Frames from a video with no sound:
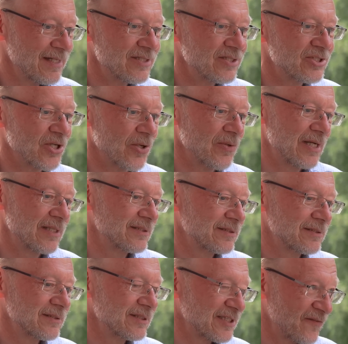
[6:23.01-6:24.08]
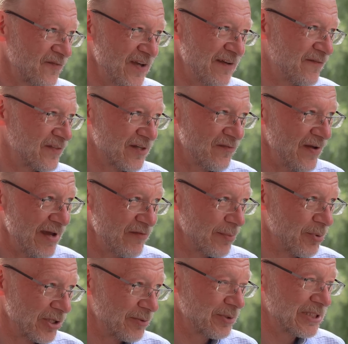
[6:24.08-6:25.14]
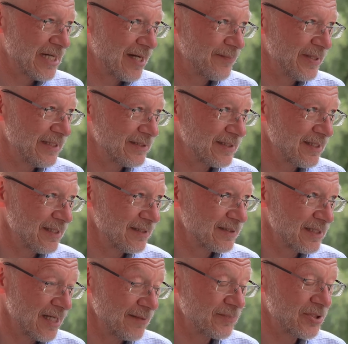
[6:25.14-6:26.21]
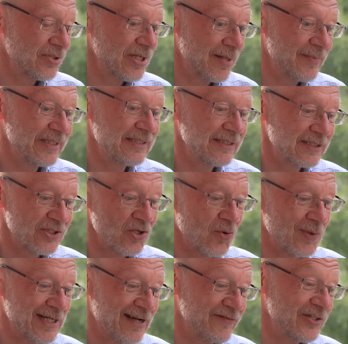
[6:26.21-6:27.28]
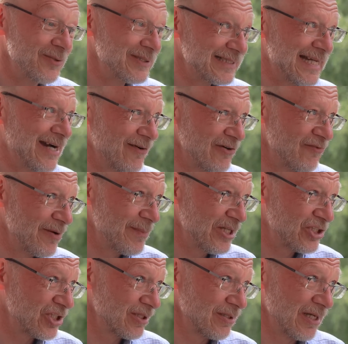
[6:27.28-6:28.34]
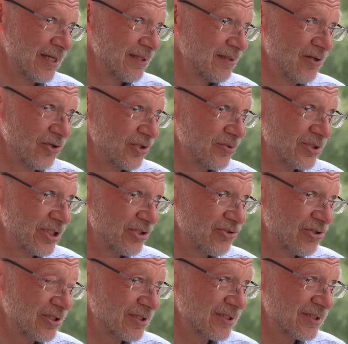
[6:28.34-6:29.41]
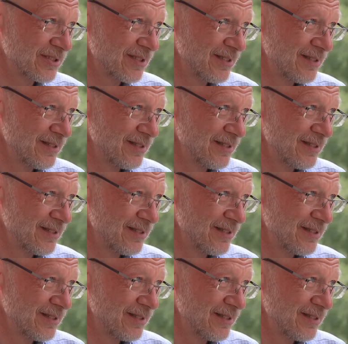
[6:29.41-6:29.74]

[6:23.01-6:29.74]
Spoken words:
So that's a fifth of everybody with diabetes, type 2 diabetes at Norwood Avenue is now in remission and not using drugs.